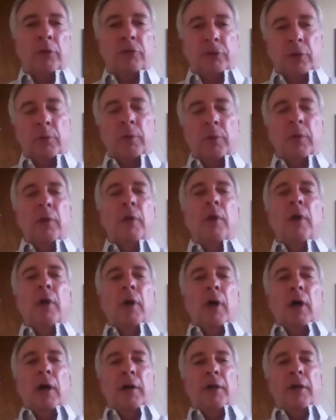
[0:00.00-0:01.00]
So
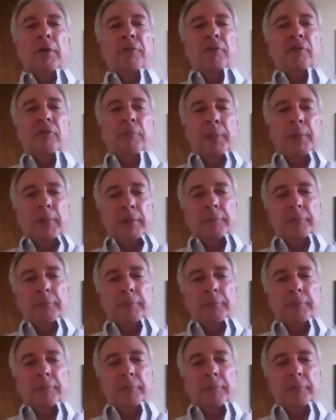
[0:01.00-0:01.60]
enough of me.